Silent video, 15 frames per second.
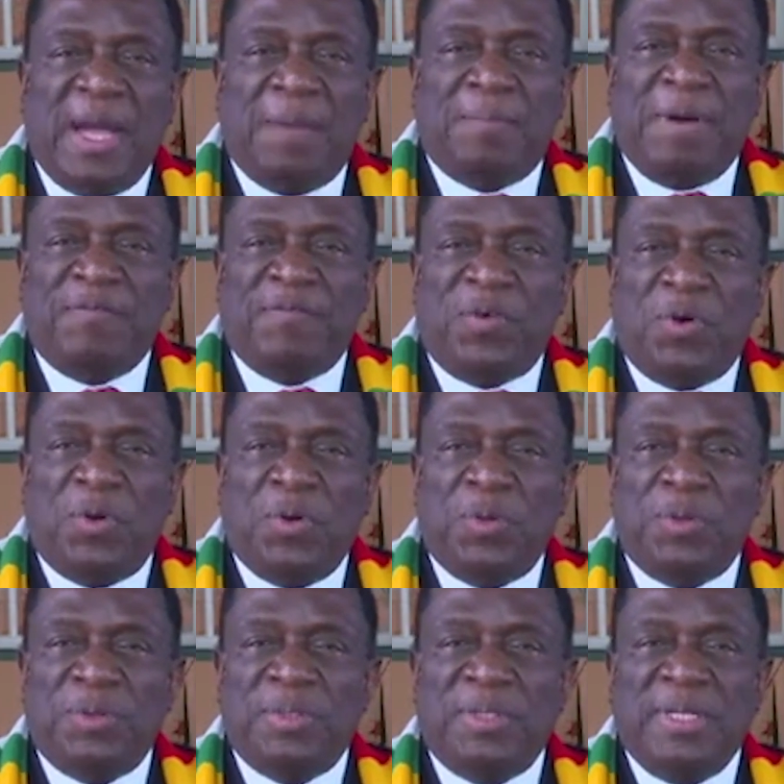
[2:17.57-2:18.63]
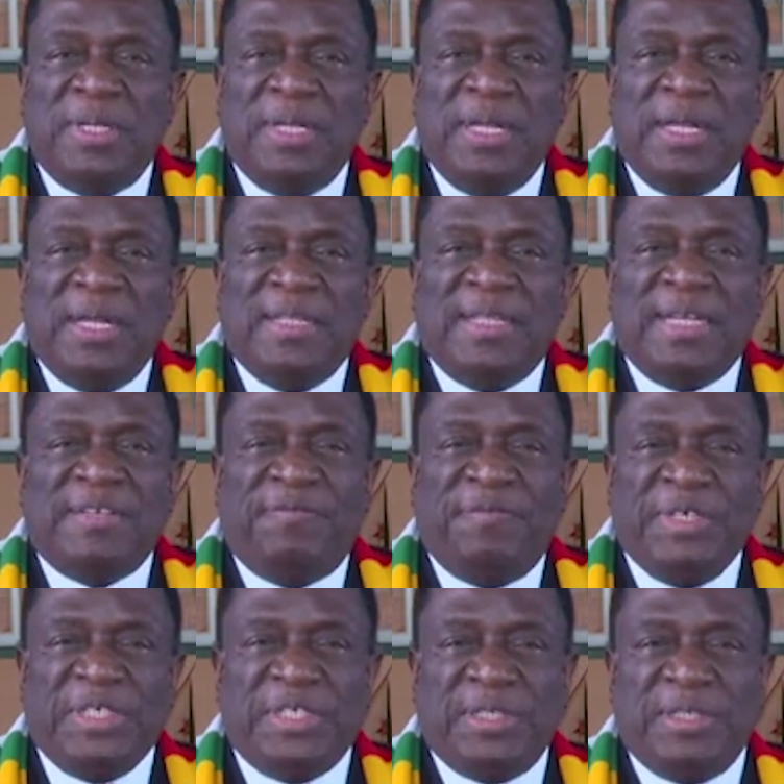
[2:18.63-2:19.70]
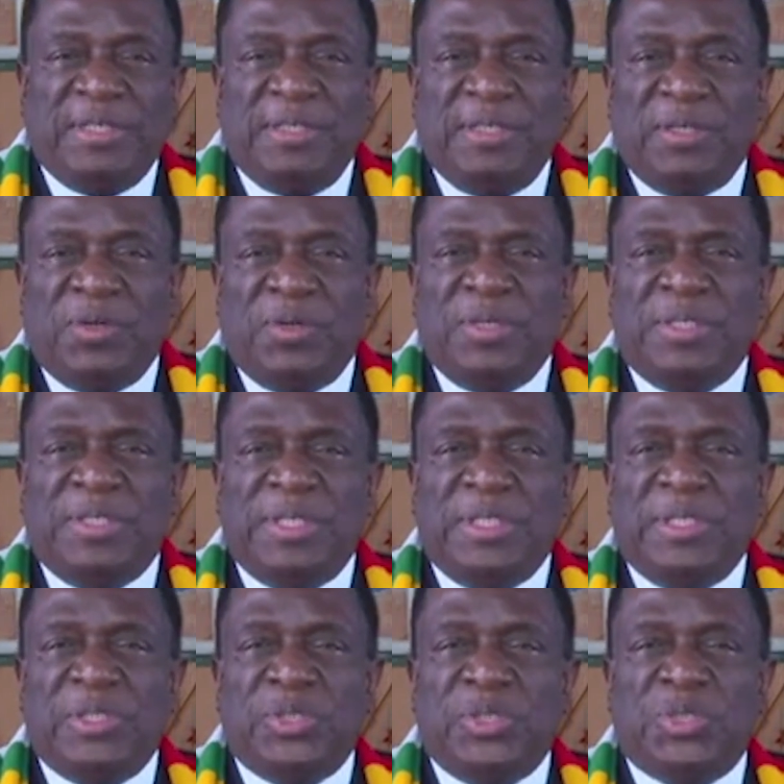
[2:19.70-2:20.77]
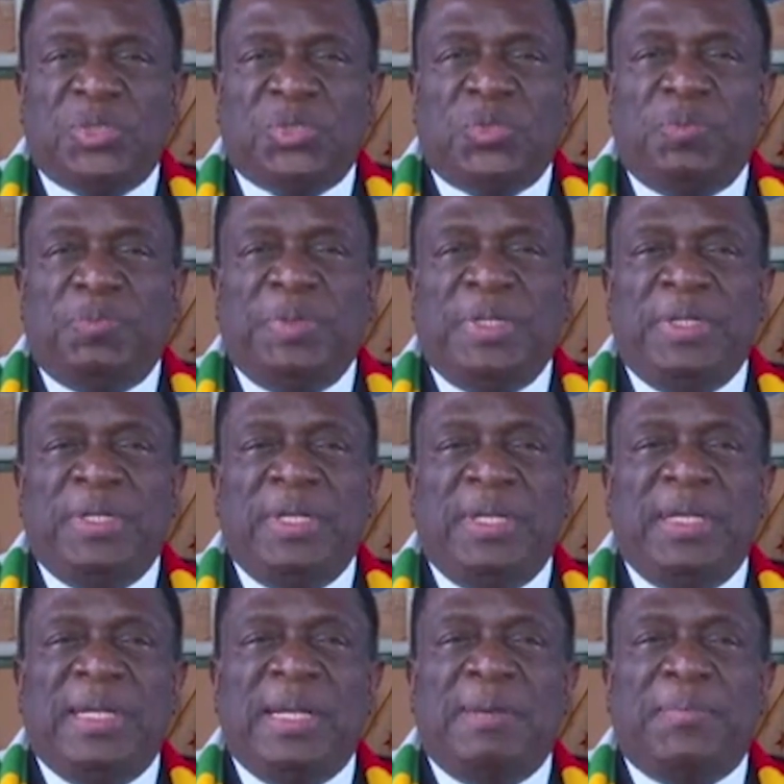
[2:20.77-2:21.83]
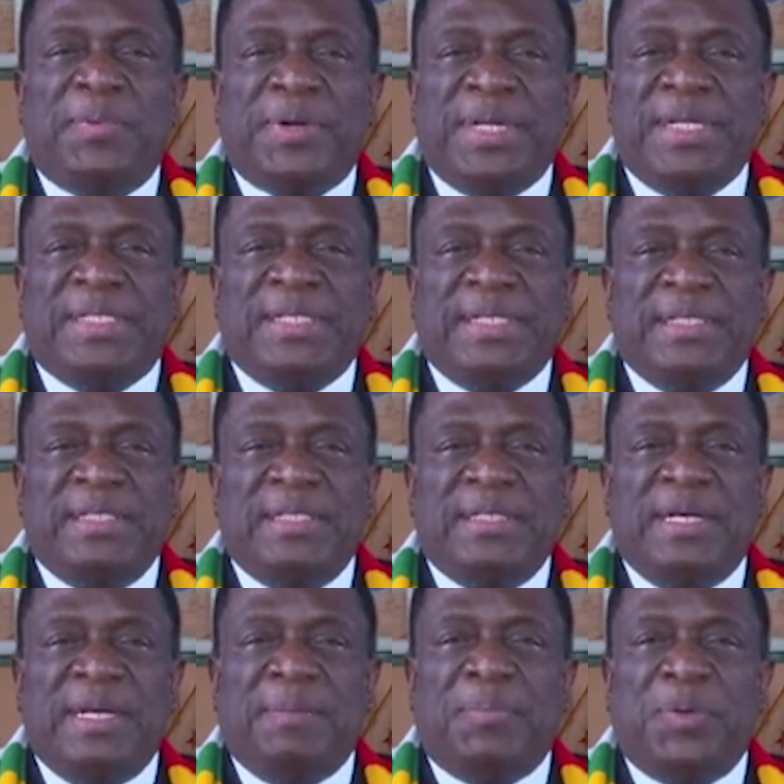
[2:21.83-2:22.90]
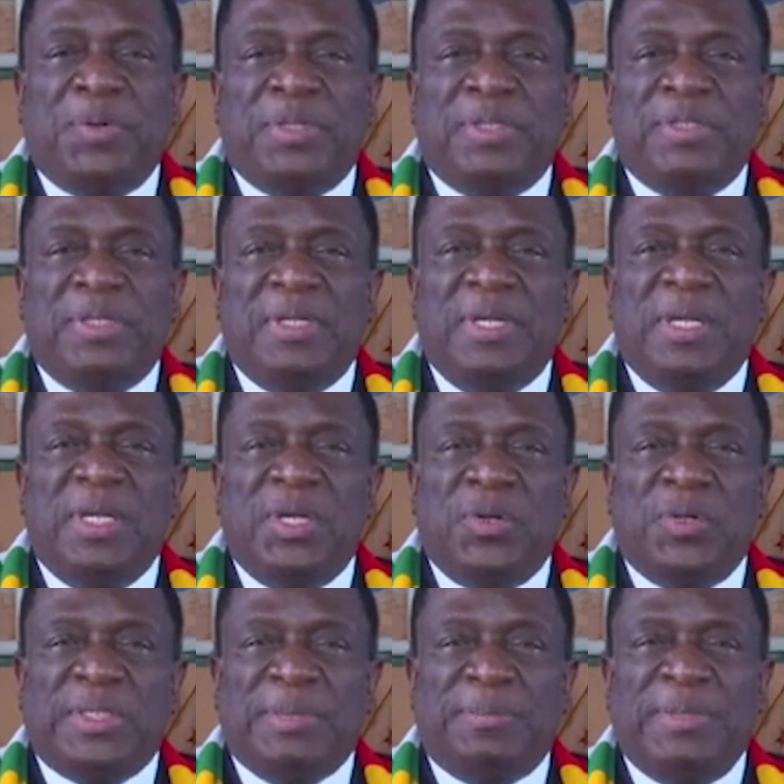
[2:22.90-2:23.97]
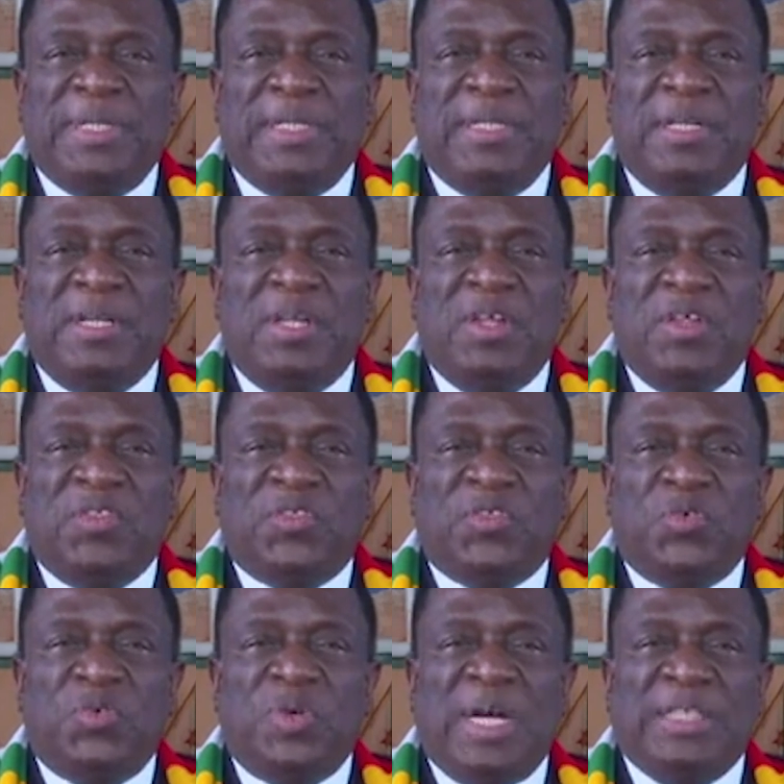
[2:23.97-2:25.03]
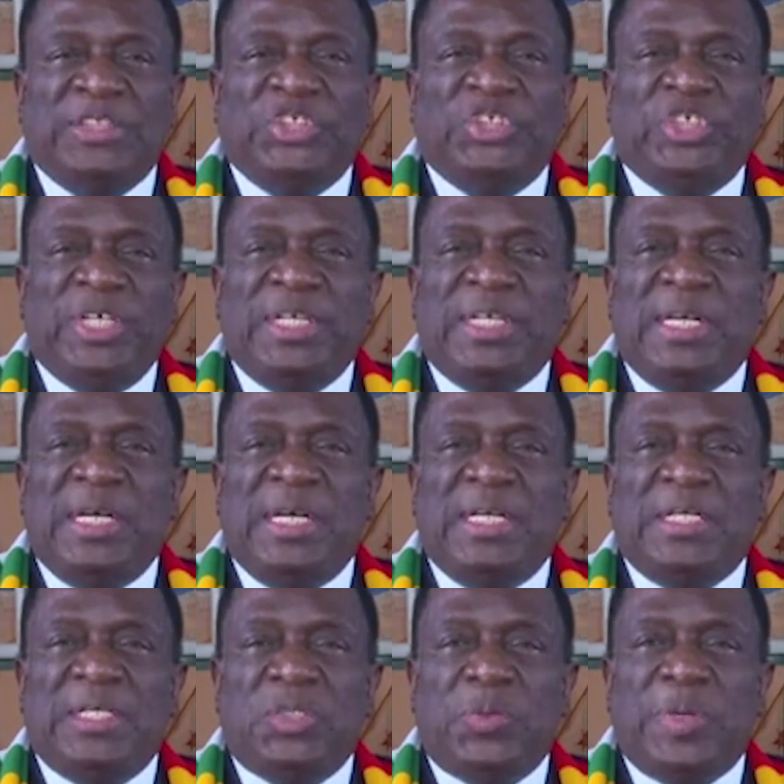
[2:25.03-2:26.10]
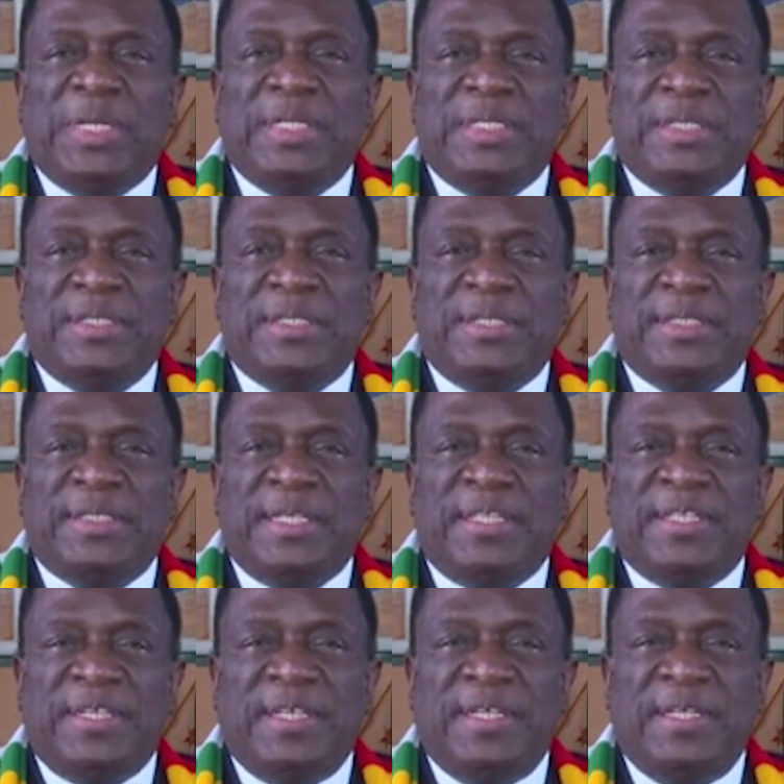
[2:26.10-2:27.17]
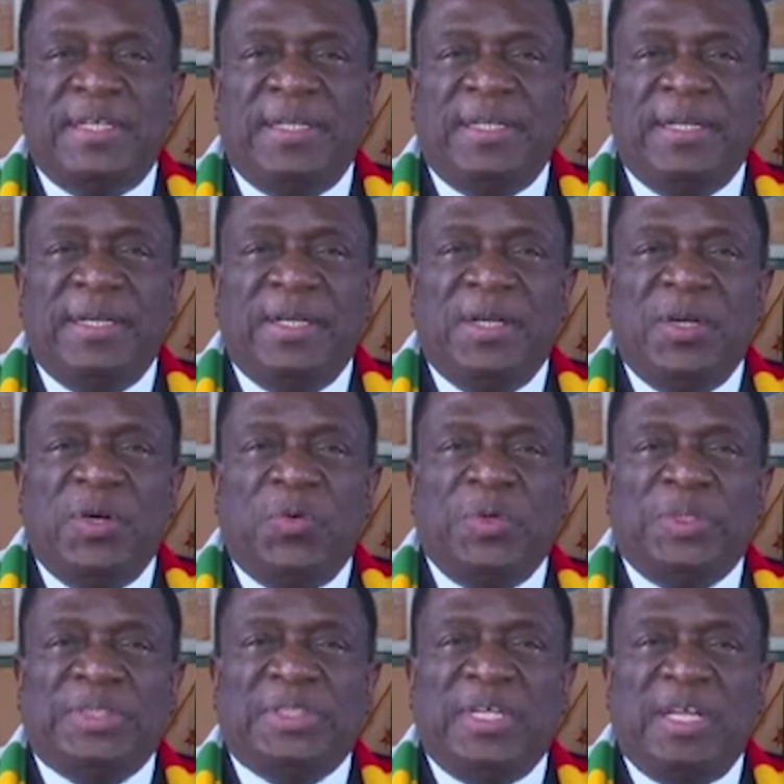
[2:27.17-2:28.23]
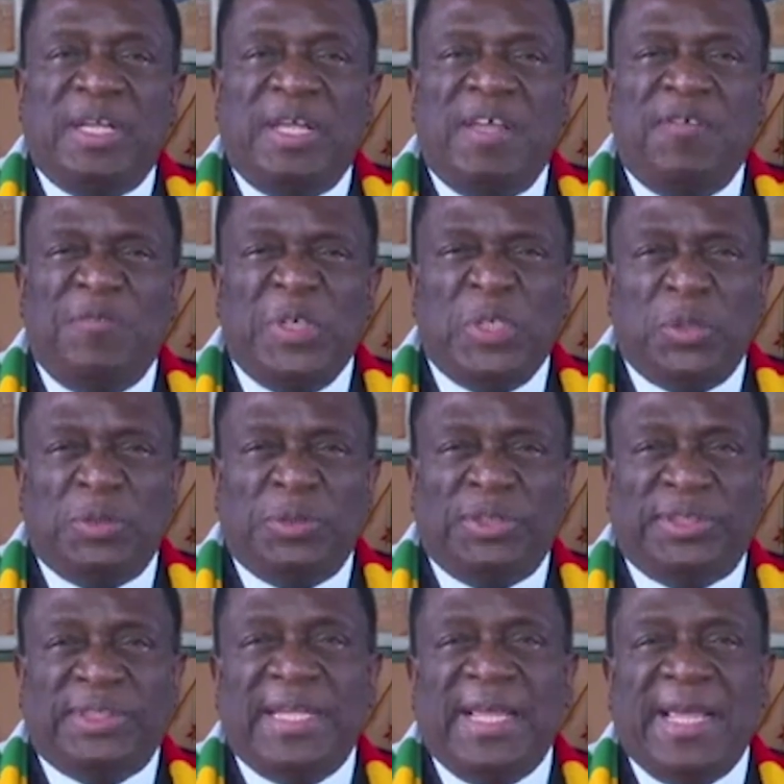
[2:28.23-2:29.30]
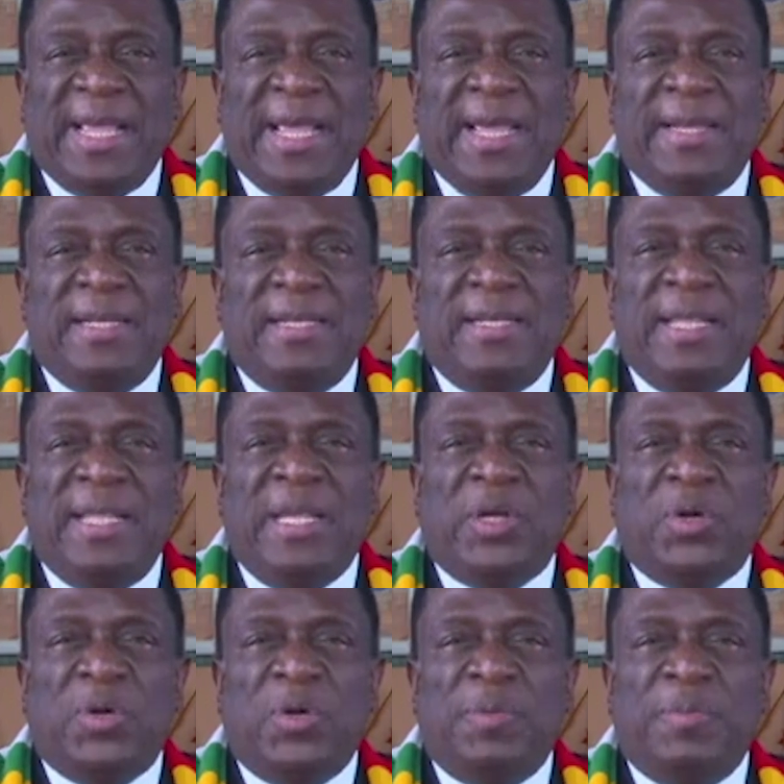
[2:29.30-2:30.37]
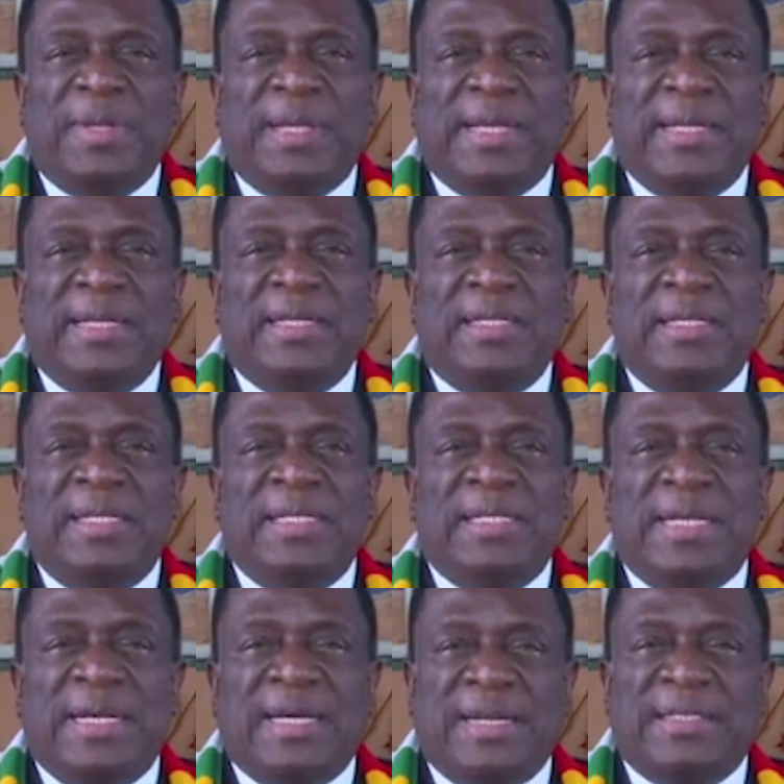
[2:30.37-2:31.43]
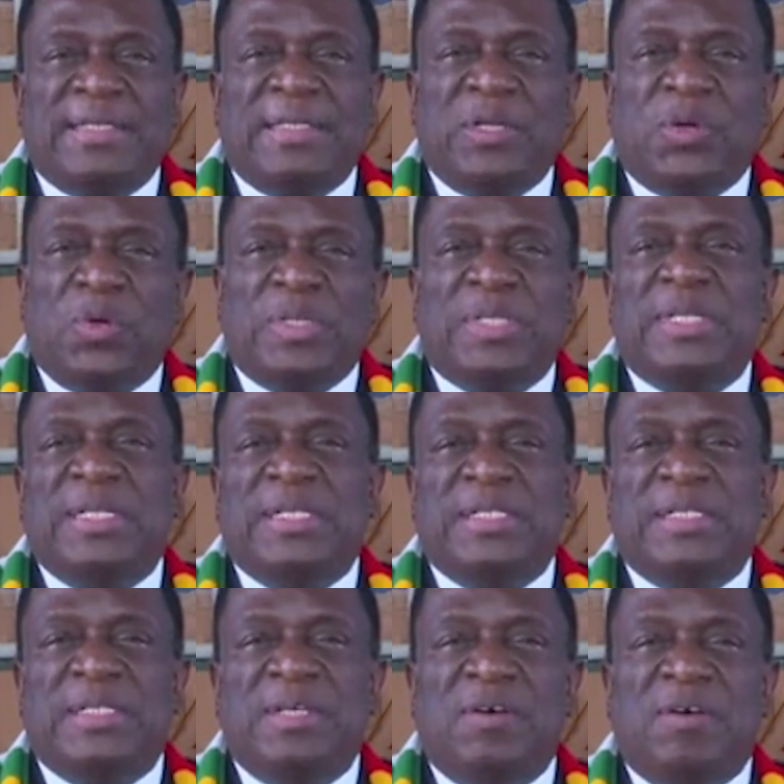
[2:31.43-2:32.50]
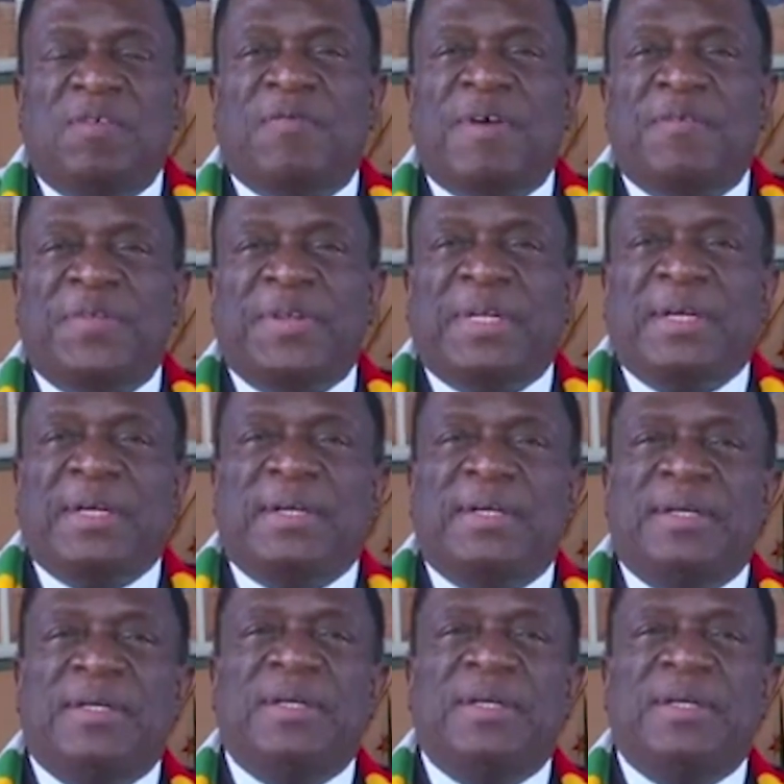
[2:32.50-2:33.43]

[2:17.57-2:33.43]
Above all, that vision continues to be elaborated upon, notably through Agenda 2063, which envisions an economically integrated continent of Africa,